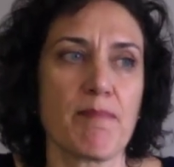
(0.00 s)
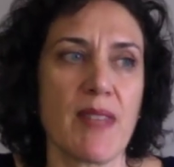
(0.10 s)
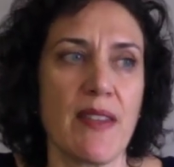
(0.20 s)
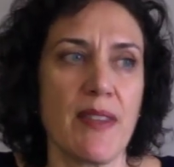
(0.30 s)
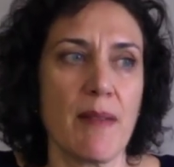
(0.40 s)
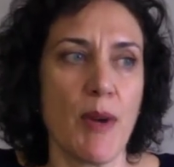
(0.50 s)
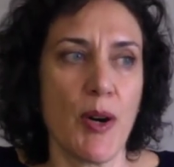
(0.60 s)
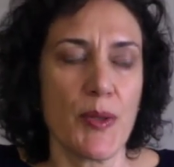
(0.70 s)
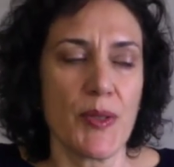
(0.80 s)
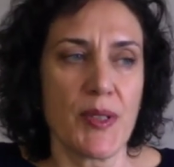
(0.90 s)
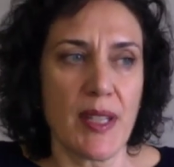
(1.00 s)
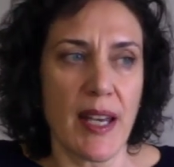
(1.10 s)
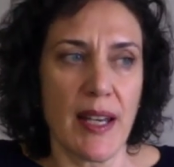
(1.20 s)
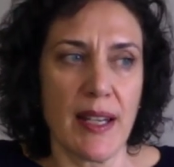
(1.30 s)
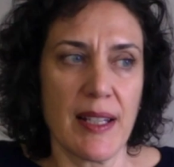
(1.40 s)
The most,
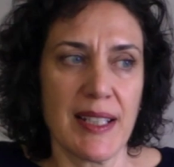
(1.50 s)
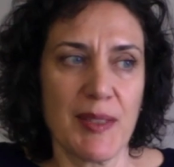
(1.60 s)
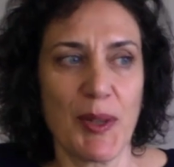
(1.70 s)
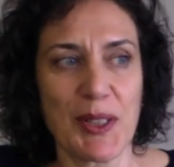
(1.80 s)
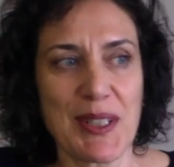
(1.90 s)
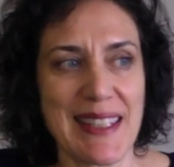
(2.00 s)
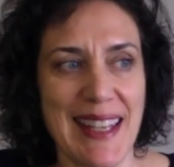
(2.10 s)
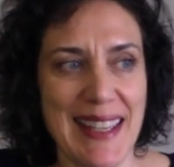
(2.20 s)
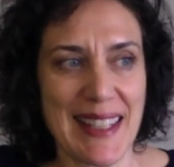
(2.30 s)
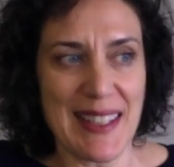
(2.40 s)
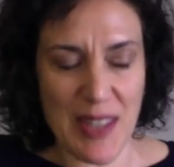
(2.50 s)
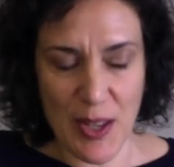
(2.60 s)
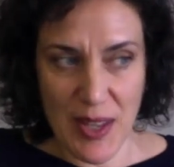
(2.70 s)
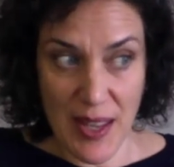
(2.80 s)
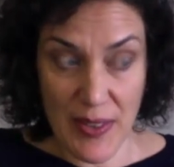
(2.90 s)
one could say
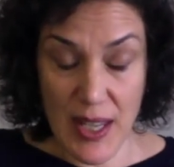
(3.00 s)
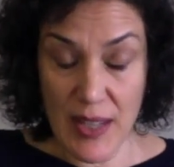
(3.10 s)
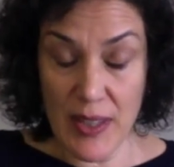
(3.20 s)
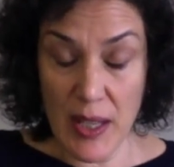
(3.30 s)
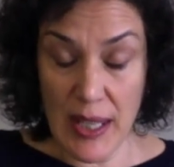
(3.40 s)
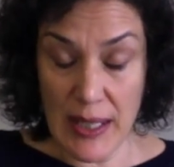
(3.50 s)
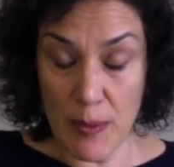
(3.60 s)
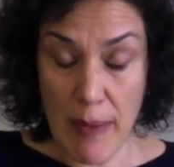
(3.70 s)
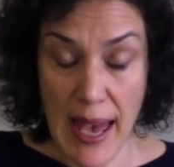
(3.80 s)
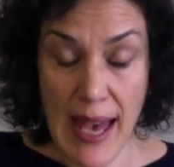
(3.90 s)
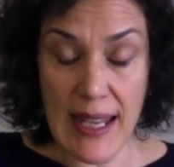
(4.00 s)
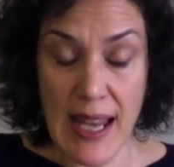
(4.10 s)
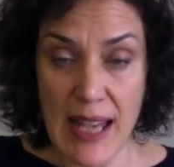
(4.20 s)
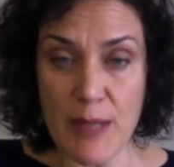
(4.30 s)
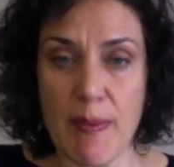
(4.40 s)
that in a bad
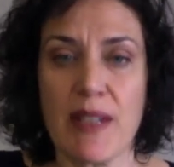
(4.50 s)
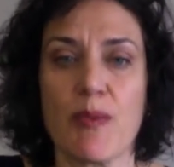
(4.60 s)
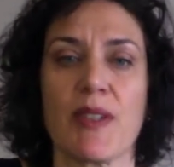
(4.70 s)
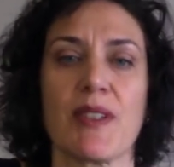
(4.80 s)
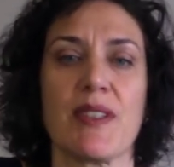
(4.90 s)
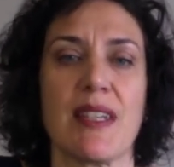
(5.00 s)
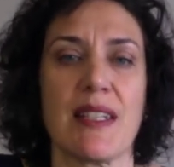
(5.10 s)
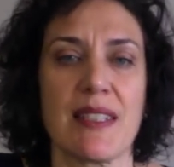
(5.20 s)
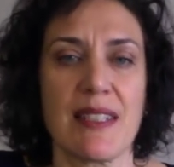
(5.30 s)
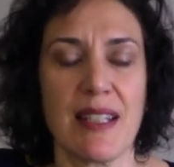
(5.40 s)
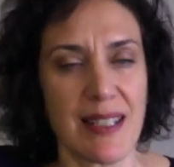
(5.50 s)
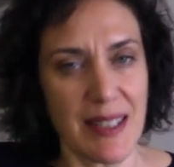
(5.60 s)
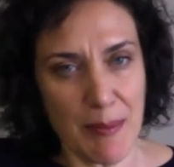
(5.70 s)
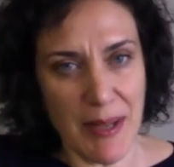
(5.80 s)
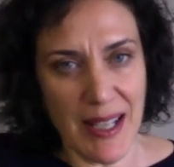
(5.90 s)
aspect, one could say stuck in
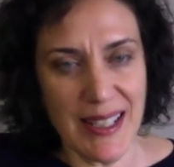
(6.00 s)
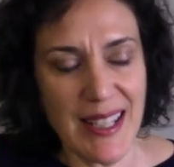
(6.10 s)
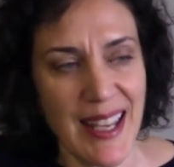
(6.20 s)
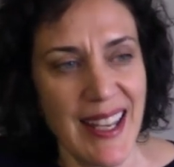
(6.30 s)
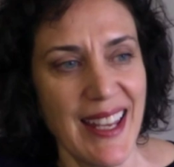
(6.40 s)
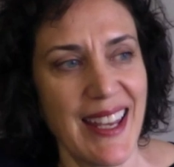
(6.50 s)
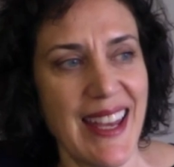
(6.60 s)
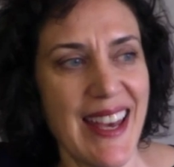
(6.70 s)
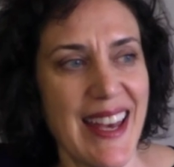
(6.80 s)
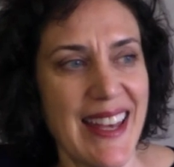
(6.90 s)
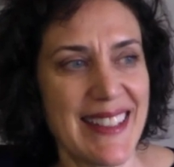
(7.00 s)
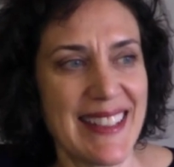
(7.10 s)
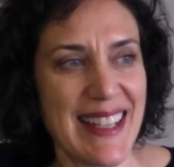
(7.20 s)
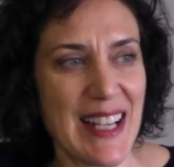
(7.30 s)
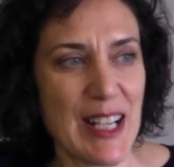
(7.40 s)
the mud, and
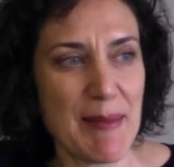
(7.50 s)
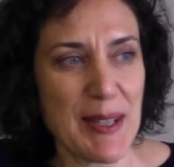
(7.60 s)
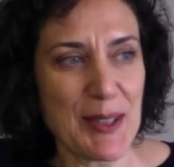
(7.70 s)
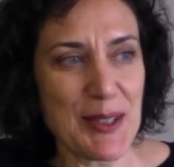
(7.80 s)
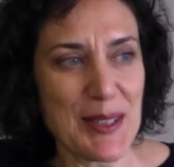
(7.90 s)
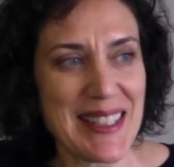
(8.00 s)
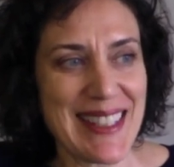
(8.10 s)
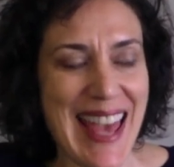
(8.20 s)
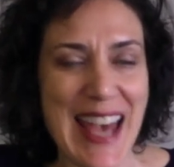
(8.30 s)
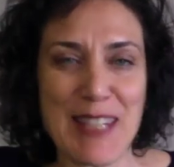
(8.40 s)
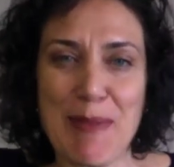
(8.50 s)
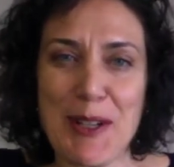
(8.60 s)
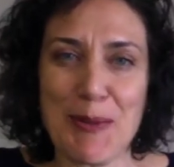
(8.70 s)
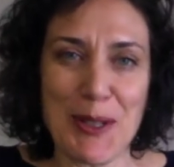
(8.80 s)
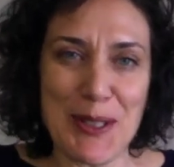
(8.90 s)
in a good
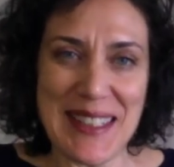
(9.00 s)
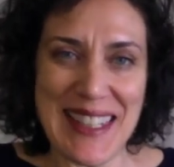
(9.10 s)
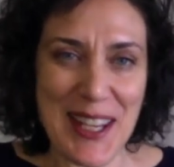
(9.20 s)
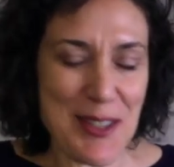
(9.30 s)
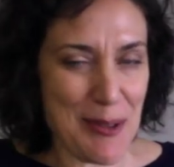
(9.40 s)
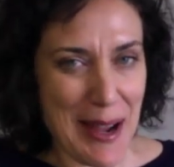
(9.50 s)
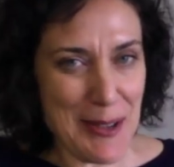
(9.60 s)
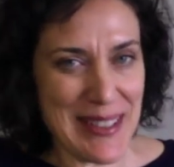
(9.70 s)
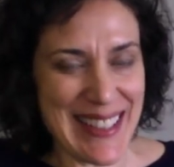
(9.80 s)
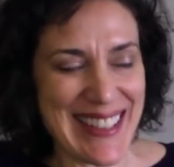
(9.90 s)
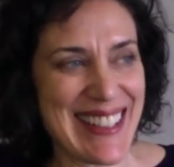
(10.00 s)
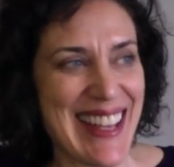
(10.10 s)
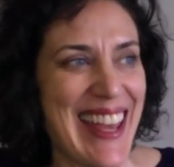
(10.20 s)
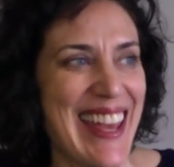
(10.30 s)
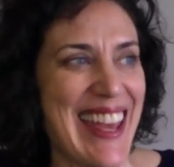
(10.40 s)
aspect, one could say grounded
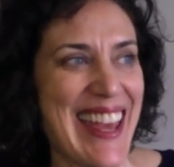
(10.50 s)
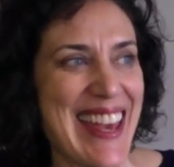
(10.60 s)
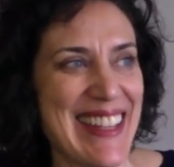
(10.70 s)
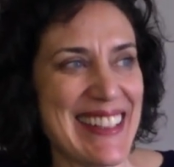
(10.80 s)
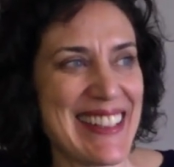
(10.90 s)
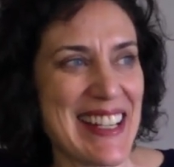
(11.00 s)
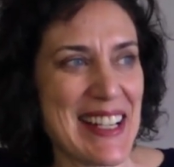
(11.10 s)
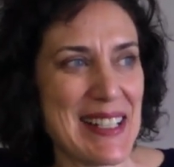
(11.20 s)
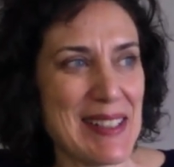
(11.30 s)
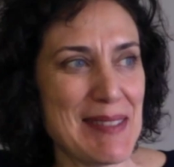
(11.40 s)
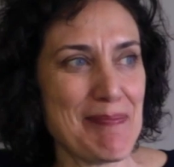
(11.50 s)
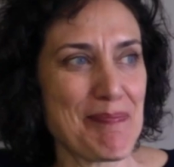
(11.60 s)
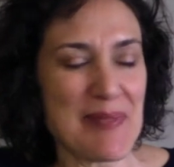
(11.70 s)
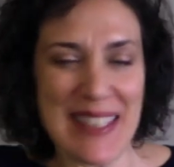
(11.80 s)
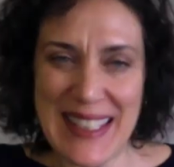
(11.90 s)
and
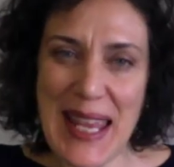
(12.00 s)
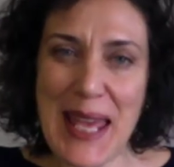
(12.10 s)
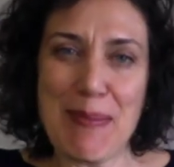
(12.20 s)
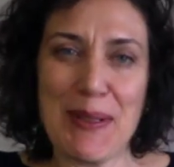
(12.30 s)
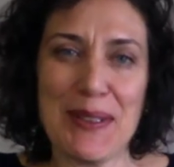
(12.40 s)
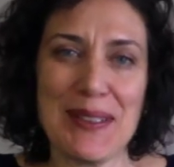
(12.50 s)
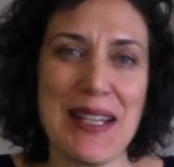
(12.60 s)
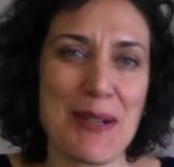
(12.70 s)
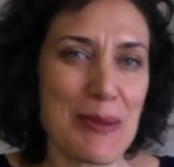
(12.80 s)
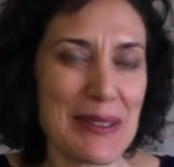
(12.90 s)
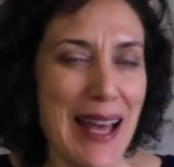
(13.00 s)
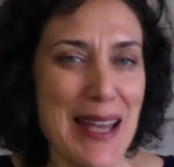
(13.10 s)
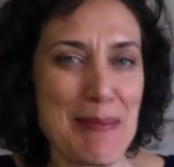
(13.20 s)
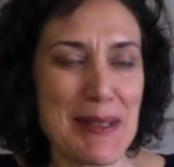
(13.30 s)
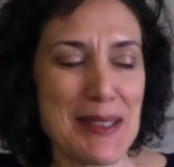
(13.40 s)
stable,
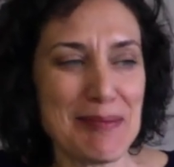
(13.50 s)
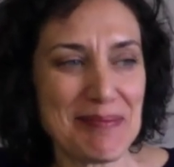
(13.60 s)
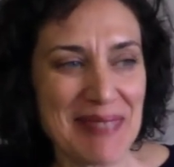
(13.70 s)
reliable.